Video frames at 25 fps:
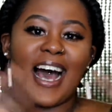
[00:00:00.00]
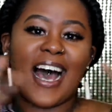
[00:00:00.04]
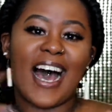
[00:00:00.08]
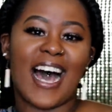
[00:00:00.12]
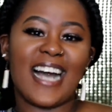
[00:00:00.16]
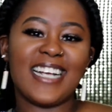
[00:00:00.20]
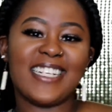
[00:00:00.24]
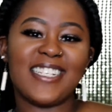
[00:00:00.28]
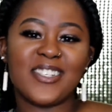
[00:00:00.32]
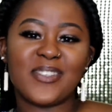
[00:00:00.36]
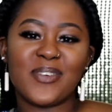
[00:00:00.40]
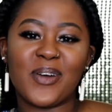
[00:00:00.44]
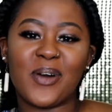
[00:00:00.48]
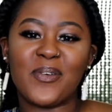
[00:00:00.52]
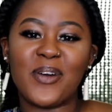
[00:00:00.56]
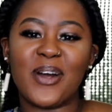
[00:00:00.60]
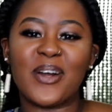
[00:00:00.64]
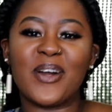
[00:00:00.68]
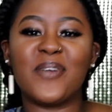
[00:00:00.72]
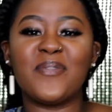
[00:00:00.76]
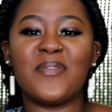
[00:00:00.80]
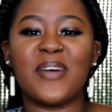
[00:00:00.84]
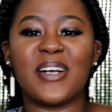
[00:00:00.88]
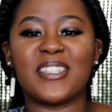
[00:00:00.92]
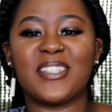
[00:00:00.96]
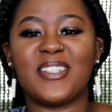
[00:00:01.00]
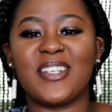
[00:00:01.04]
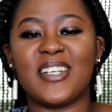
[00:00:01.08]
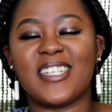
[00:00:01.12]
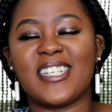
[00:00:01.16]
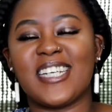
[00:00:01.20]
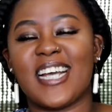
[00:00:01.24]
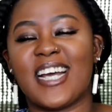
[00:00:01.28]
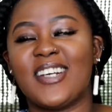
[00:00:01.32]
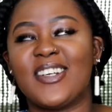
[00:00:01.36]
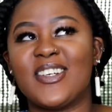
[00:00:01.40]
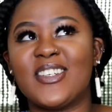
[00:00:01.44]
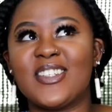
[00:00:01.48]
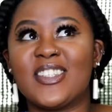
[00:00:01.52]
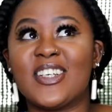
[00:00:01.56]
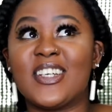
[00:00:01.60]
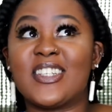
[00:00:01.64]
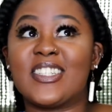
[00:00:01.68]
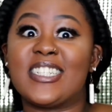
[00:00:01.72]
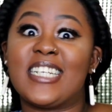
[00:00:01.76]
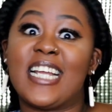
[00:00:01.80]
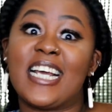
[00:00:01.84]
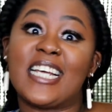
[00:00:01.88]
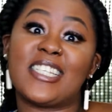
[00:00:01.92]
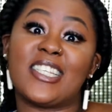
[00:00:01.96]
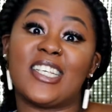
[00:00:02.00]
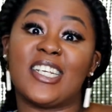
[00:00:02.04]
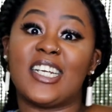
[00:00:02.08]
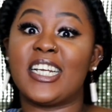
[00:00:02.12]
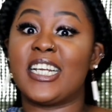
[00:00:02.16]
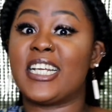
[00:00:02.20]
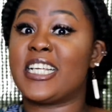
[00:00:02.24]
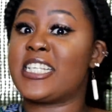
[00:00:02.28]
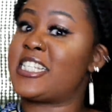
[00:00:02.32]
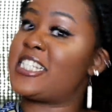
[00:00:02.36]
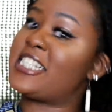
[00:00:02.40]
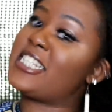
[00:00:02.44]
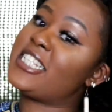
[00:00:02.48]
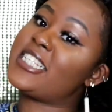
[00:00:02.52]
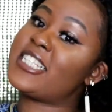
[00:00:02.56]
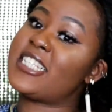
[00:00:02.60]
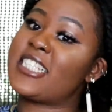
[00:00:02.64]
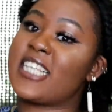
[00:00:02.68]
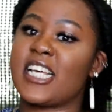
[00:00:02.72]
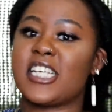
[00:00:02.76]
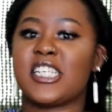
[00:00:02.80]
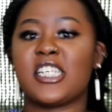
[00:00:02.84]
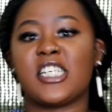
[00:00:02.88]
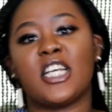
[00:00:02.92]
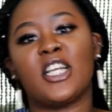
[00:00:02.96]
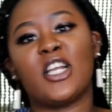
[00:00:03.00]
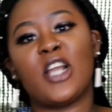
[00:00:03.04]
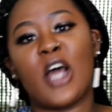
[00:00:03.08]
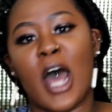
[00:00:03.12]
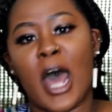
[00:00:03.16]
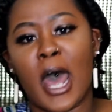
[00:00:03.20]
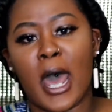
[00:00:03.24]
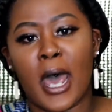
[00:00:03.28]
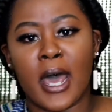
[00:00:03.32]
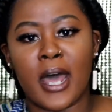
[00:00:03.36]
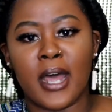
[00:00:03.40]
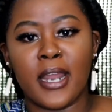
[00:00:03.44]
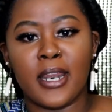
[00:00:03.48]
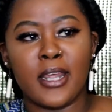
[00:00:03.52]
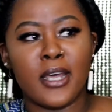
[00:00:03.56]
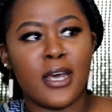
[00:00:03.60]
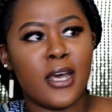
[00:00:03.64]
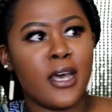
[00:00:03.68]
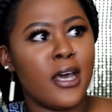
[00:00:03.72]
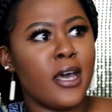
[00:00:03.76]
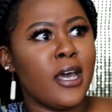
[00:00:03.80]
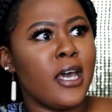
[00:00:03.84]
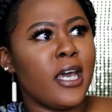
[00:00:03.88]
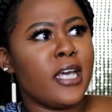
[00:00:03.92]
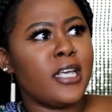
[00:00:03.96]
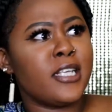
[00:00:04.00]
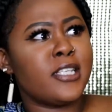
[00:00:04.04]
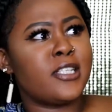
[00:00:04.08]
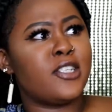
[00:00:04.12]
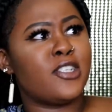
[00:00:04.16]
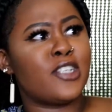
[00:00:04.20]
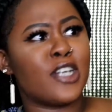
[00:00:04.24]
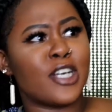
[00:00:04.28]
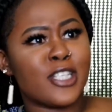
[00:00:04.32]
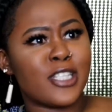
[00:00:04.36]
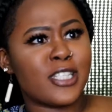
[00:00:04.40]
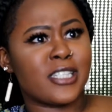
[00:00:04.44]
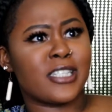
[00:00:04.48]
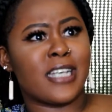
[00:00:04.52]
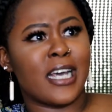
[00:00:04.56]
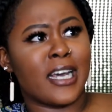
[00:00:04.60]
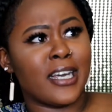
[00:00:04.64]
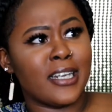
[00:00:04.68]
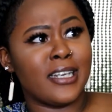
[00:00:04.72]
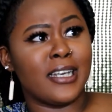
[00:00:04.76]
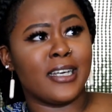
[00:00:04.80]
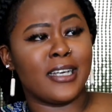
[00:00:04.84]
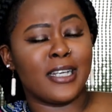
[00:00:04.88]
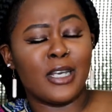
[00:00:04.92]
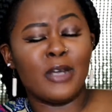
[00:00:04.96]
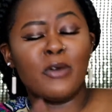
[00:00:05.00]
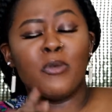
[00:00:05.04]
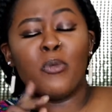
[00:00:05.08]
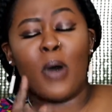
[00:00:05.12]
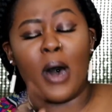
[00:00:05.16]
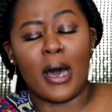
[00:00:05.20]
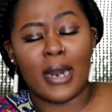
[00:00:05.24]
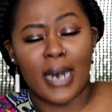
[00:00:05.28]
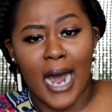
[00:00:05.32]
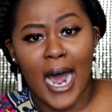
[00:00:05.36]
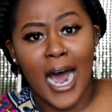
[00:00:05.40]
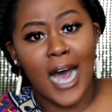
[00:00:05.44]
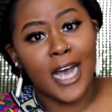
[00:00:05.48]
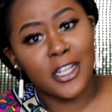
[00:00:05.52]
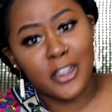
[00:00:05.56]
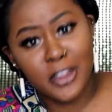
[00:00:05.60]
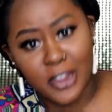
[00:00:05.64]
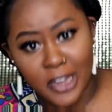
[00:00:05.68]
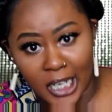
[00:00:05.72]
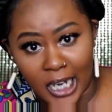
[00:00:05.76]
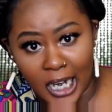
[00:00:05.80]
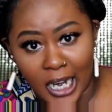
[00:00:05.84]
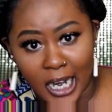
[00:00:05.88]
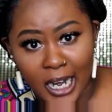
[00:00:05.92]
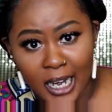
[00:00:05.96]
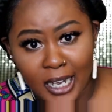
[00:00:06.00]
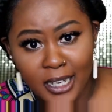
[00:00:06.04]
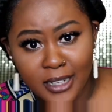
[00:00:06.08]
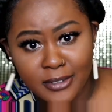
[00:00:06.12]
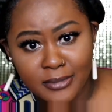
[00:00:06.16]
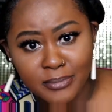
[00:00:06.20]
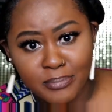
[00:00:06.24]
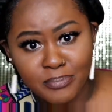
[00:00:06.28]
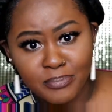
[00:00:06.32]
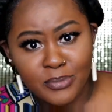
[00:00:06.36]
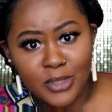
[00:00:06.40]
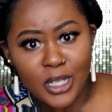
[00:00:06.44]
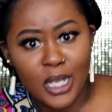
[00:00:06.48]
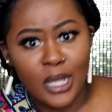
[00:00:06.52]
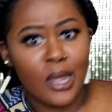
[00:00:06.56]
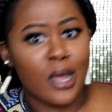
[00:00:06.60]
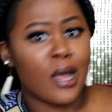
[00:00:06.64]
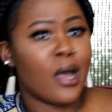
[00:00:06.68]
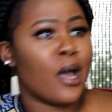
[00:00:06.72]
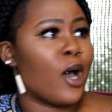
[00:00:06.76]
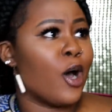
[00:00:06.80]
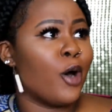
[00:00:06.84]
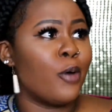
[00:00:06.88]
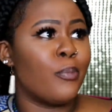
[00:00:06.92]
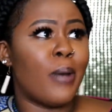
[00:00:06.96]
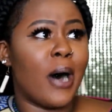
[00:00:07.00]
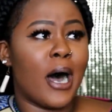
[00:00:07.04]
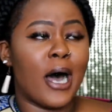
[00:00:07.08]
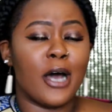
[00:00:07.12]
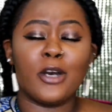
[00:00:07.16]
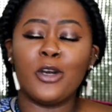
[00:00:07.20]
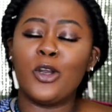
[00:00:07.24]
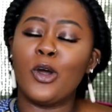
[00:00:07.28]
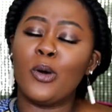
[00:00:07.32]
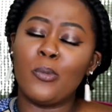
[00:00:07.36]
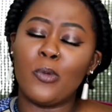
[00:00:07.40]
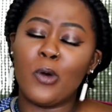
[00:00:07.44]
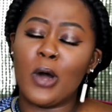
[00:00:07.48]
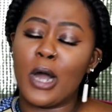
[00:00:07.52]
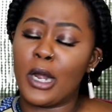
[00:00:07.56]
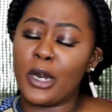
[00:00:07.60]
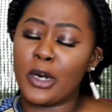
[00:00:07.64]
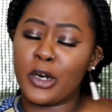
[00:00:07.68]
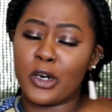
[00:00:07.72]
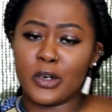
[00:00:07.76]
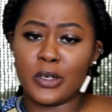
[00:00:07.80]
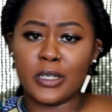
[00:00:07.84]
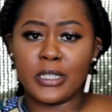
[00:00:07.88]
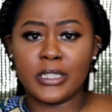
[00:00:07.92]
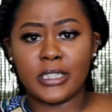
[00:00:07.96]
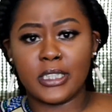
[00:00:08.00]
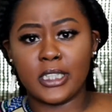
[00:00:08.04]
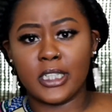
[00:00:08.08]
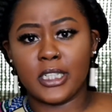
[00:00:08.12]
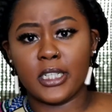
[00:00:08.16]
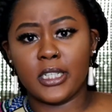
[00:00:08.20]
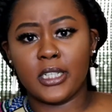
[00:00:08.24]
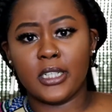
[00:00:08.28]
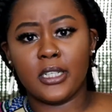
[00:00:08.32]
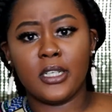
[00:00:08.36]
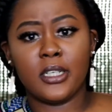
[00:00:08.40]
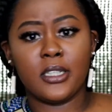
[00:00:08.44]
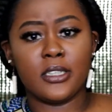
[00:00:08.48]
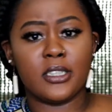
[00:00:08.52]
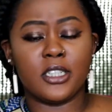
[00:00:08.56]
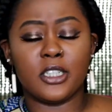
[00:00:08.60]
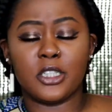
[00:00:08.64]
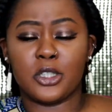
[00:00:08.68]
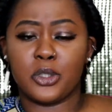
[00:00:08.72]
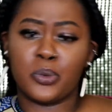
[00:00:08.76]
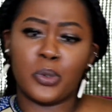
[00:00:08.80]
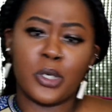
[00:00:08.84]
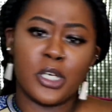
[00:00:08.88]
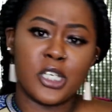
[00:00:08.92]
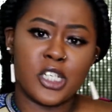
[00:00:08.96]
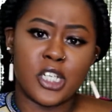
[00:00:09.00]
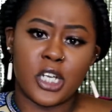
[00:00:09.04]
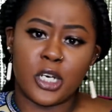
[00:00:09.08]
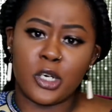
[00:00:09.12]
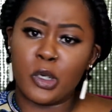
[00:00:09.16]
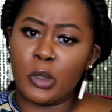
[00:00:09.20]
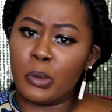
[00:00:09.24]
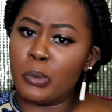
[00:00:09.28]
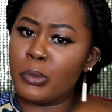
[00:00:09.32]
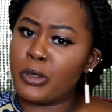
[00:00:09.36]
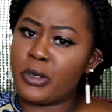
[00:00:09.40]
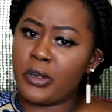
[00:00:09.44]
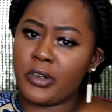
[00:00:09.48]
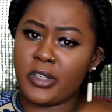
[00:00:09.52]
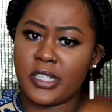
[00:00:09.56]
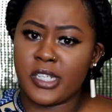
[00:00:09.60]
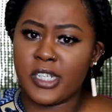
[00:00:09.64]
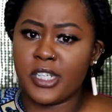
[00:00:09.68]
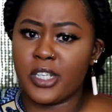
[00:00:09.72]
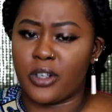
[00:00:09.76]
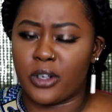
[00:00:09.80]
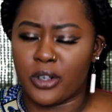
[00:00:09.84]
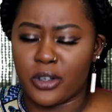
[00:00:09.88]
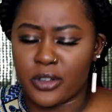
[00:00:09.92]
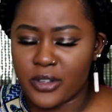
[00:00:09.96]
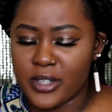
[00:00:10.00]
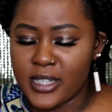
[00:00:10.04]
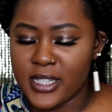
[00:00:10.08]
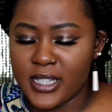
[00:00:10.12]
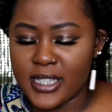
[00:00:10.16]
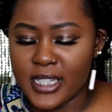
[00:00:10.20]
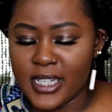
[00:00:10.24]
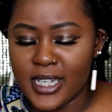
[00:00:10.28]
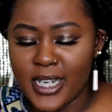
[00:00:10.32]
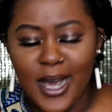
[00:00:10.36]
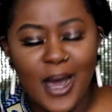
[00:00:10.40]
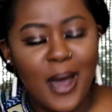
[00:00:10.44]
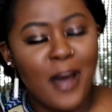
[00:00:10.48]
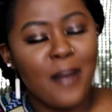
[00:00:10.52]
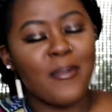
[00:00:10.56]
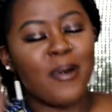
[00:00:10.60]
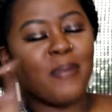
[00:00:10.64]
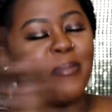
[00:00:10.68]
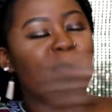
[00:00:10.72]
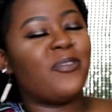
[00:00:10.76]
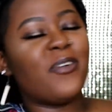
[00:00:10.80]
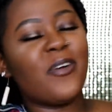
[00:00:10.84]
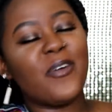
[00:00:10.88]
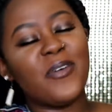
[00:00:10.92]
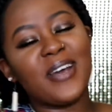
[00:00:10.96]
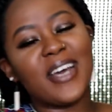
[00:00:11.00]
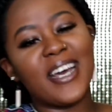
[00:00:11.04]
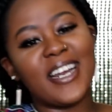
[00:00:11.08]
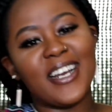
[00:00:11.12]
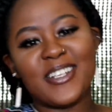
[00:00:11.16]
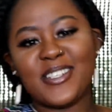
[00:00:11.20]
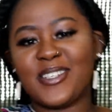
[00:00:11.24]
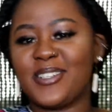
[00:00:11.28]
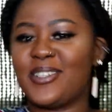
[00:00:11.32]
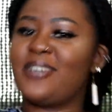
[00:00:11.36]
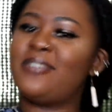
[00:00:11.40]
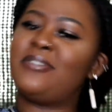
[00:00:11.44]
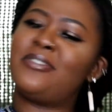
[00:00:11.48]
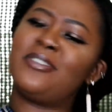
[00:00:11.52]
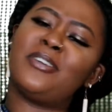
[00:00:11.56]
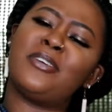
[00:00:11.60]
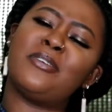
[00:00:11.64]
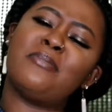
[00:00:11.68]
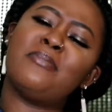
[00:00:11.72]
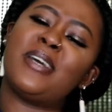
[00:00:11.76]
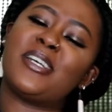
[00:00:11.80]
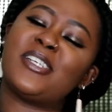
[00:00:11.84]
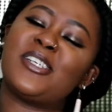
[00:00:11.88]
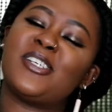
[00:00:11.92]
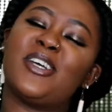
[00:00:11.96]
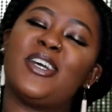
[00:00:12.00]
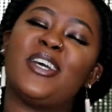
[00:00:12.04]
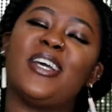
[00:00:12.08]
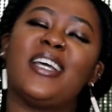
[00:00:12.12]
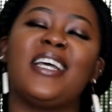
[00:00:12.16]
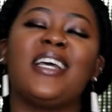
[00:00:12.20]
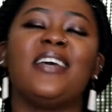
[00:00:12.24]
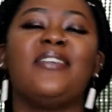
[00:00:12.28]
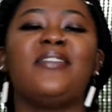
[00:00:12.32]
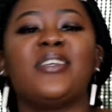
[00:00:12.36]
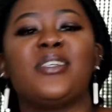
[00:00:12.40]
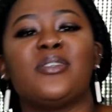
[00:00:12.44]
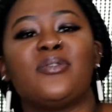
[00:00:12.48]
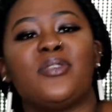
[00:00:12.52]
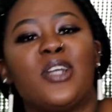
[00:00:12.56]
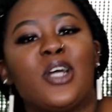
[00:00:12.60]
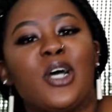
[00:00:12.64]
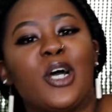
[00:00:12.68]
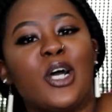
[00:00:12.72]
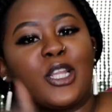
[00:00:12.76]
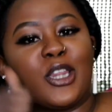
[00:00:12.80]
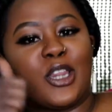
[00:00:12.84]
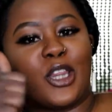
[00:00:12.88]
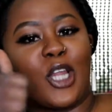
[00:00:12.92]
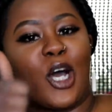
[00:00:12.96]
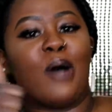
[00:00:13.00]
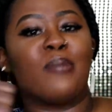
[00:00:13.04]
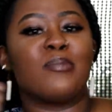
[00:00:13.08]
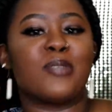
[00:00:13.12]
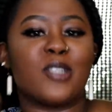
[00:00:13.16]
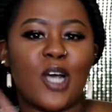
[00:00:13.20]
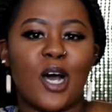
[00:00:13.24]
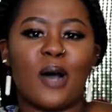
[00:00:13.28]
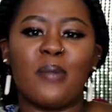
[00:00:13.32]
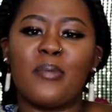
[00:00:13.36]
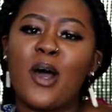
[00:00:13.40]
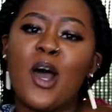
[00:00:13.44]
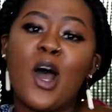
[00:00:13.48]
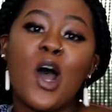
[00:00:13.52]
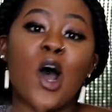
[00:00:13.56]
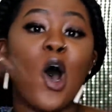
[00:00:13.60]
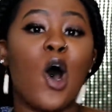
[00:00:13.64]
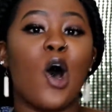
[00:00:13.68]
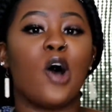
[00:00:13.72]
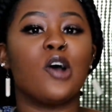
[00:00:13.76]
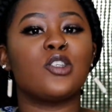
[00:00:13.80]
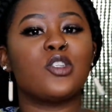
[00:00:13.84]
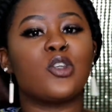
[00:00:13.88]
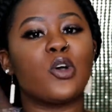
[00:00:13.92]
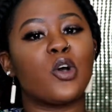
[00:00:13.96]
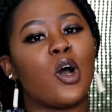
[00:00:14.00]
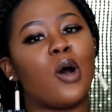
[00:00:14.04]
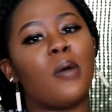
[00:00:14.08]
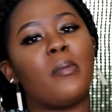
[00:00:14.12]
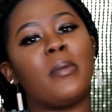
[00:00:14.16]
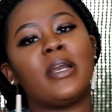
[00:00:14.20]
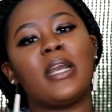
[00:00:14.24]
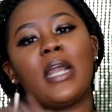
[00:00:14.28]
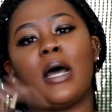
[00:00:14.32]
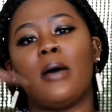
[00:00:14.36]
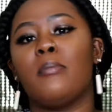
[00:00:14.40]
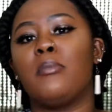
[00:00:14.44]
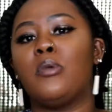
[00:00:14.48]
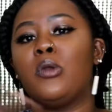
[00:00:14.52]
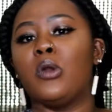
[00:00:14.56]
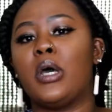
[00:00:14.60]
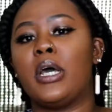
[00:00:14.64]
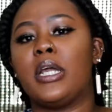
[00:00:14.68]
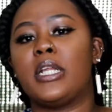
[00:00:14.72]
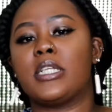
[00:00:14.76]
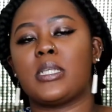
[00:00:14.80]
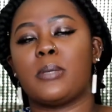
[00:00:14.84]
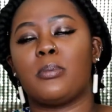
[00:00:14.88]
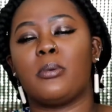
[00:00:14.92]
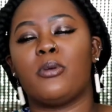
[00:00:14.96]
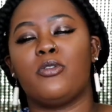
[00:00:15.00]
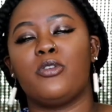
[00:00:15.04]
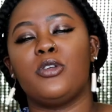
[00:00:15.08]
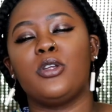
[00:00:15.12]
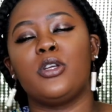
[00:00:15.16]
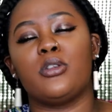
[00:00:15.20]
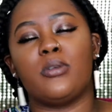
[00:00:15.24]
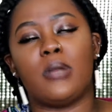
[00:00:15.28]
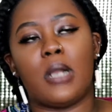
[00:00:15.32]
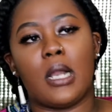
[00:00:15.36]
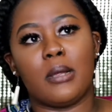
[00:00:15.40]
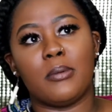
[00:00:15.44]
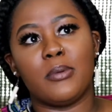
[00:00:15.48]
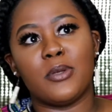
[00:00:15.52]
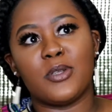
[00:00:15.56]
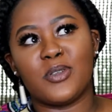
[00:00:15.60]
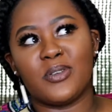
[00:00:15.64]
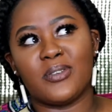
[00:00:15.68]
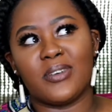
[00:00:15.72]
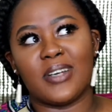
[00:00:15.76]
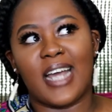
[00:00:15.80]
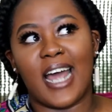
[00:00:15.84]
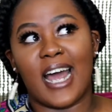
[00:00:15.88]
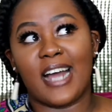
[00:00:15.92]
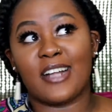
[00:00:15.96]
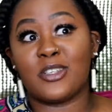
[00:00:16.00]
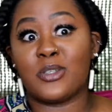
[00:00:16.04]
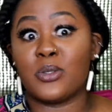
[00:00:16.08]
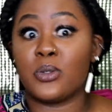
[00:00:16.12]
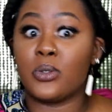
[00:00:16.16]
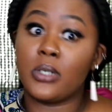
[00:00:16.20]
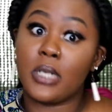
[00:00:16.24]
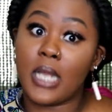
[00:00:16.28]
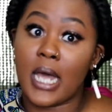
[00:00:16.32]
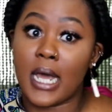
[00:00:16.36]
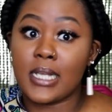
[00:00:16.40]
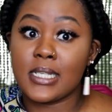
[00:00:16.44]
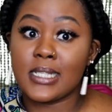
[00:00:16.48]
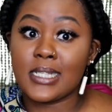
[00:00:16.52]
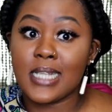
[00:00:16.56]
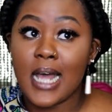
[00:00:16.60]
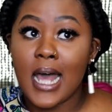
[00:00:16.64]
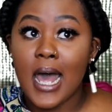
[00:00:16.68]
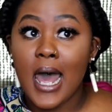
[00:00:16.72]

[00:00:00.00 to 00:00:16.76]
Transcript: Hi Discord, welcome back to the channel. So today's another tea session and it's just technically what I thought about Domo and Chrissy situation, Domo cheating on Chrissy. But before we get into the video, make sure you give this video a thumbs up. Also comment down below any type of video you'd like me to react to next.